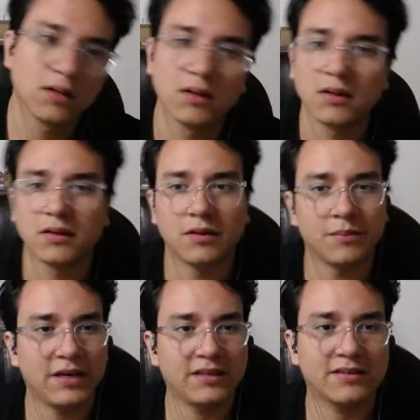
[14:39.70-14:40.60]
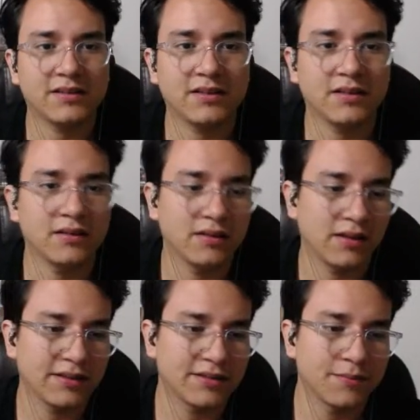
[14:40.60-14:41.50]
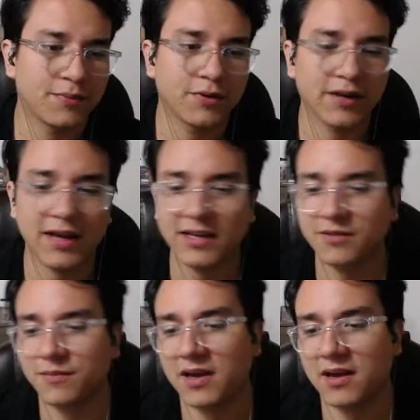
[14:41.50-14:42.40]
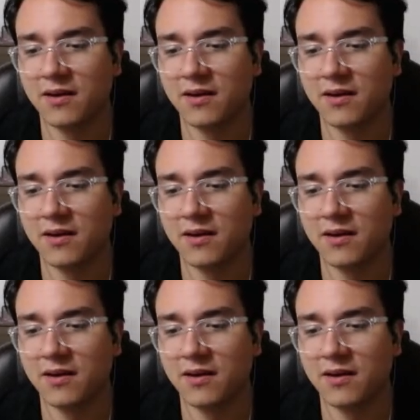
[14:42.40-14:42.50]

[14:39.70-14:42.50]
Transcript: Amazing. Let's import hash map.